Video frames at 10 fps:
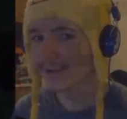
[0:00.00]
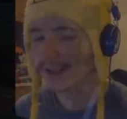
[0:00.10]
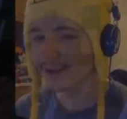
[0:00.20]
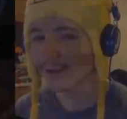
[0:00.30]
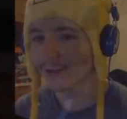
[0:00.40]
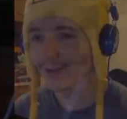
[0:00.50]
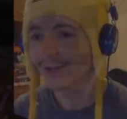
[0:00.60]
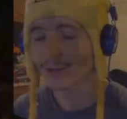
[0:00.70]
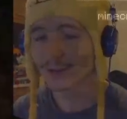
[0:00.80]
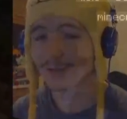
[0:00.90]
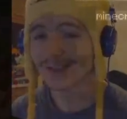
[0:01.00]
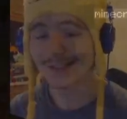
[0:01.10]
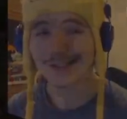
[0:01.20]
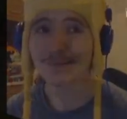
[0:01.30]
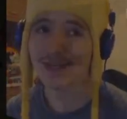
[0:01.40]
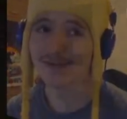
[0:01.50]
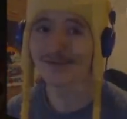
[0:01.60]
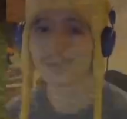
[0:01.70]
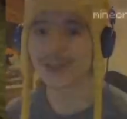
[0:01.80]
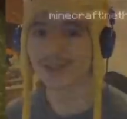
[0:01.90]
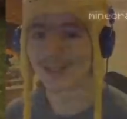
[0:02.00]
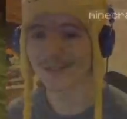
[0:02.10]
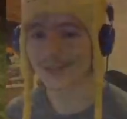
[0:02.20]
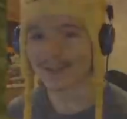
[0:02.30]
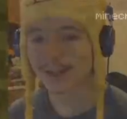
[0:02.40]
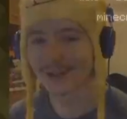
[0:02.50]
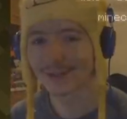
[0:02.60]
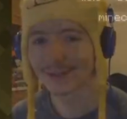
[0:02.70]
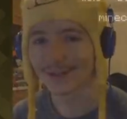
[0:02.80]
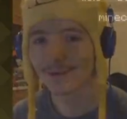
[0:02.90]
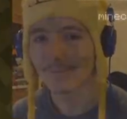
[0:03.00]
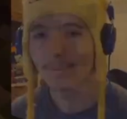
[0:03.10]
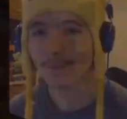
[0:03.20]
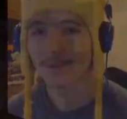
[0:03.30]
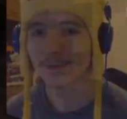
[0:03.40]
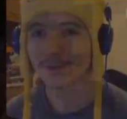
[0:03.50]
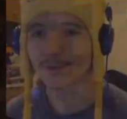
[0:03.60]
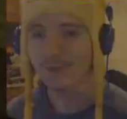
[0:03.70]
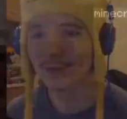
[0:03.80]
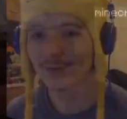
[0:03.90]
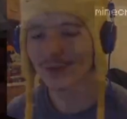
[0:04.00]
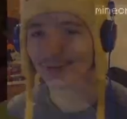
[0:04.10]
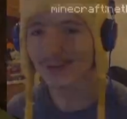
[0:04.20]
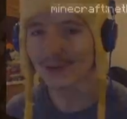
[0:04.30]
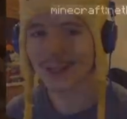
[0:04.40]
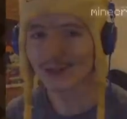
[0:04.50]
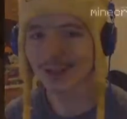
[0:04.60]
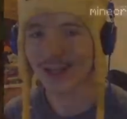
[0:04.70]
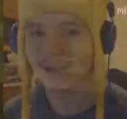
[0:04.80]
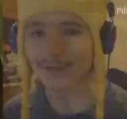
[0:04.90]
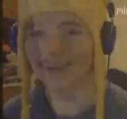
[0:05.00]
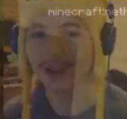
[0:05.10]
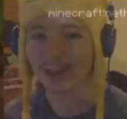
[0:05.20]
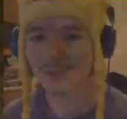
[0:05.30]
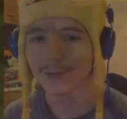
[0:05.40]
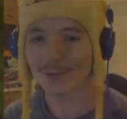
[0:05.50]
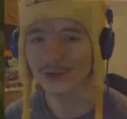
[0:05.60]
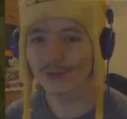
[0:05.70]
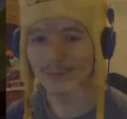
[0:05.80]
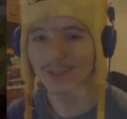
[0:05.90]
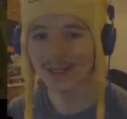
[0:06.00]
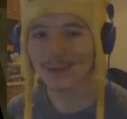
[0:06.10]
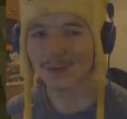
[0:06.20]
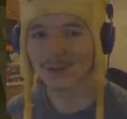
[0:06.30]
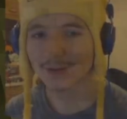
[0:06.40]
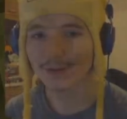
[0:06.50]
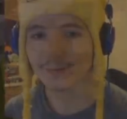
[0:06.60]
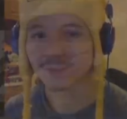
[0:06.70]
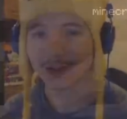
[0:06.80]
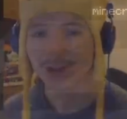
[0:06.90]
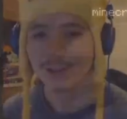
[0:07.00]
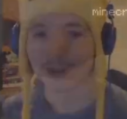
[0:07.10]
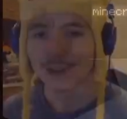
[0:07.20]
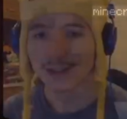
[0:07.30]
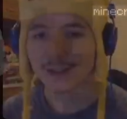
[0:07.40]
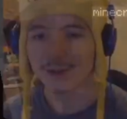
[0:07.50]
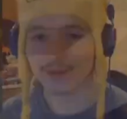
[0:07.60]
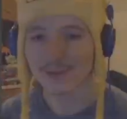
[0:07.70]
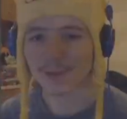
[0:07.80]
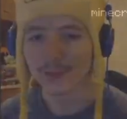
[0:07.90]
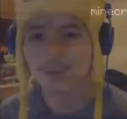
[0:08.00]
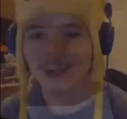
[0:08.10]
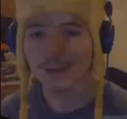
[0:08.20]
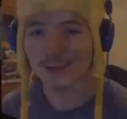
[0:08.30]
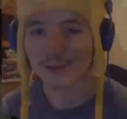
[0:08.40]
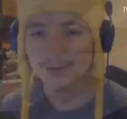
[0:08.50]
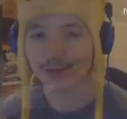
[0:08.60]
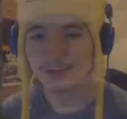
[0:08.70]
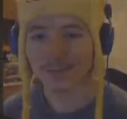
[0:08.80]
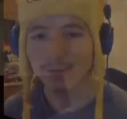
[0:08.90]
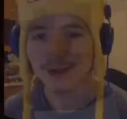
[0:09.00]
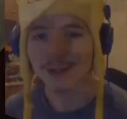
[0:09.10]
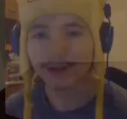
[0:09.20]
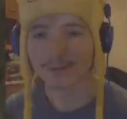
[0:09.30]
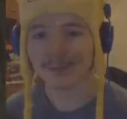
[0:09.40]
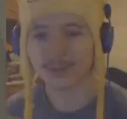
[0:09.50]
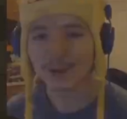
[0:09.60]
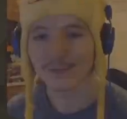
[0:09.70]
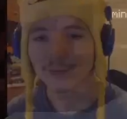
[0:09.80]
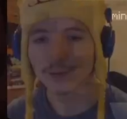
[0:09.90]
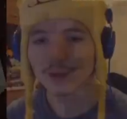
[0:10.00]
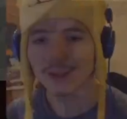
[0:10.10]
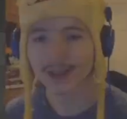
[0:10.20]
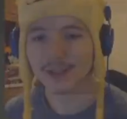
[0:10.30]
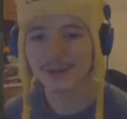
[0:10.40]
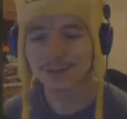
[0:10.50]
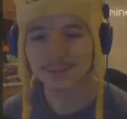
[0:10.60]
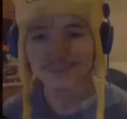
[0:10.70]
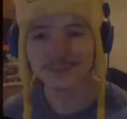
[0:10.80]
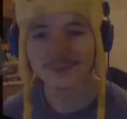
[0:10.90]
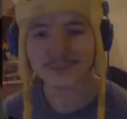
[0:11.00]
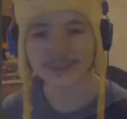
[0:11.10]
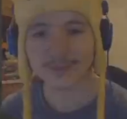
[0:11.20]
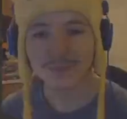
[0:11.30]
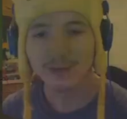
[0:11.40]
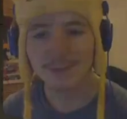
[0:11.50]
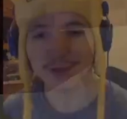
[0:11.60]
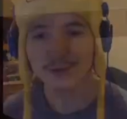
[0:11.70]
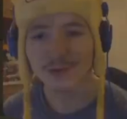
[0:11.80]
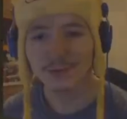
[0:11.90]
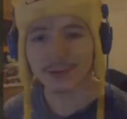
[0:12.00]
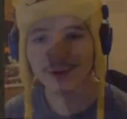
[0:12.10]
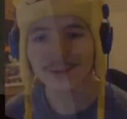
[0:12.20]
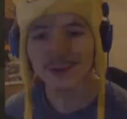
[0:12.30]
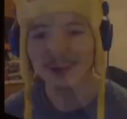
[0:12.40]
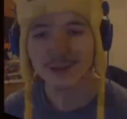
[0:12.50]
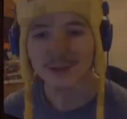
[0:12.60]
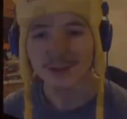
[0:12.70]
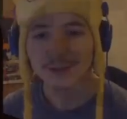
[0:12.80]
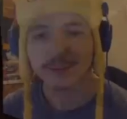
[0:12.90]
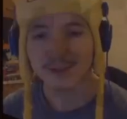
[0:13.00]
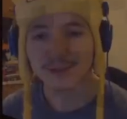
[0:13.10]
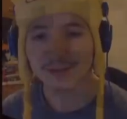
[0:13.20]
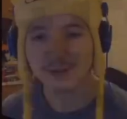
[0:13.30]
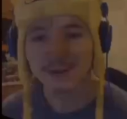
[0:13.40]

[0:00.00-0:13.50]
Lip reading: and that took a grand total of less than a minute, 40 seconds. Although this doesn't actually have the water drop down, so I need to do this the other way, which is just by walking forwards here, which also works. But